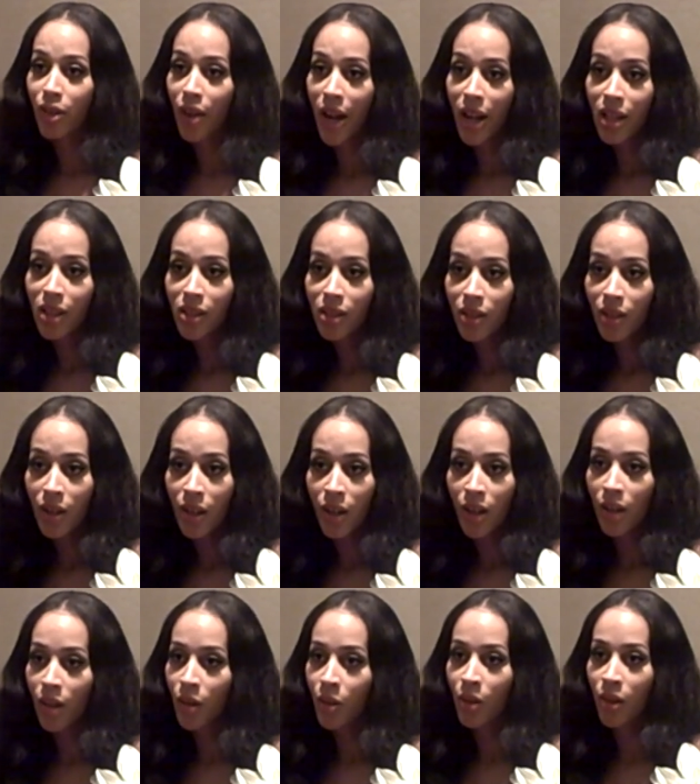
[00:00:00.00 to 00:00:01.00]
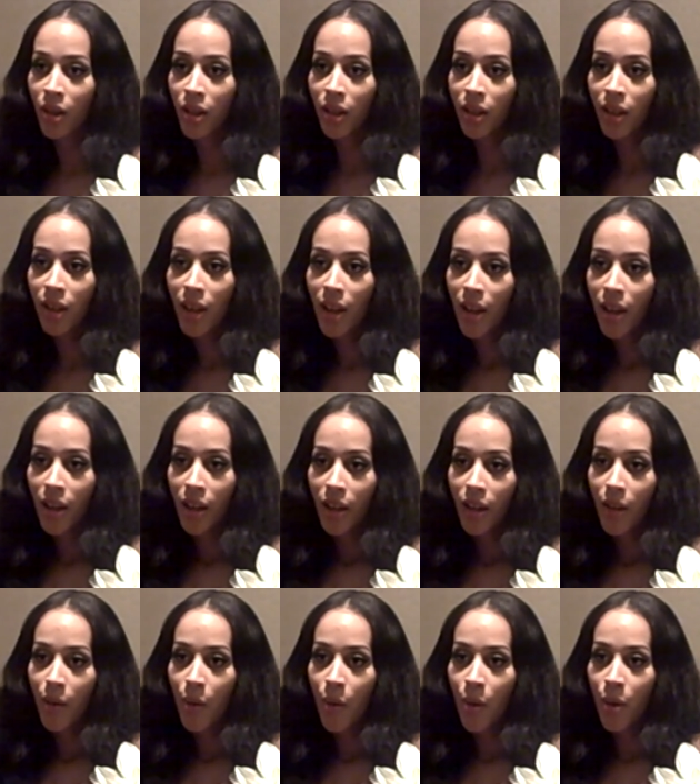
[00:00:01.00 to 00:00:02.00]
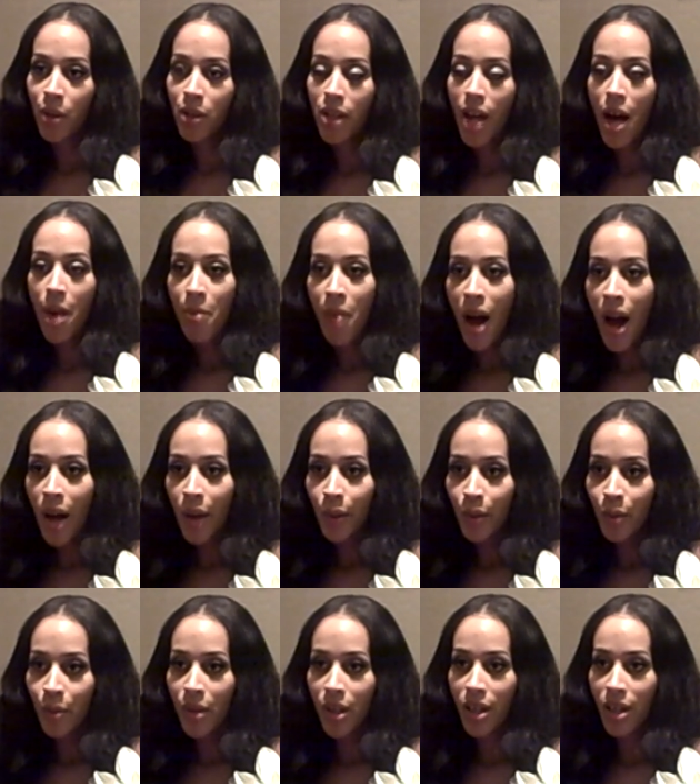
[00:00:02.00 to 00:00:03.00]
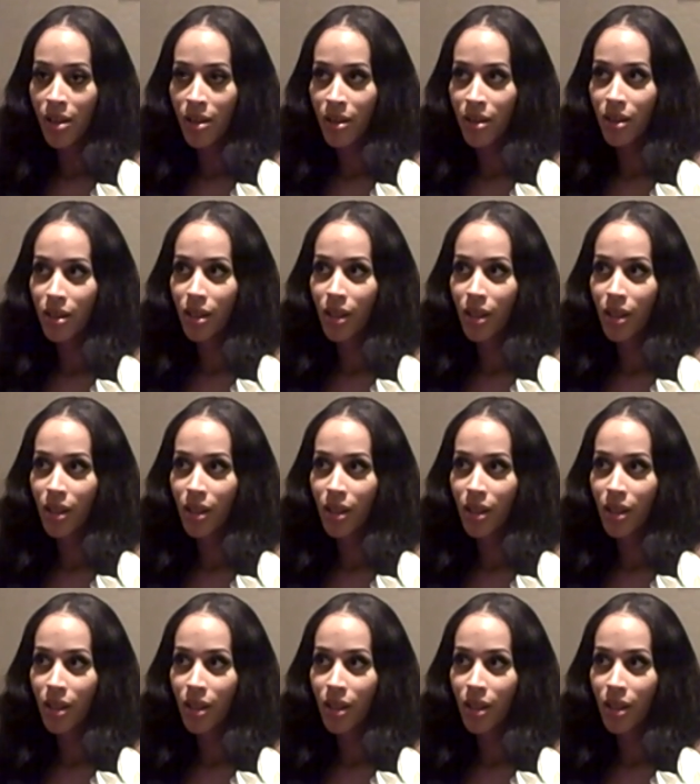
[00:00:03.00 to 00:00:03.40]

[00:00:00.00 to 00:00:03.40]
trans girl on Top Model, because,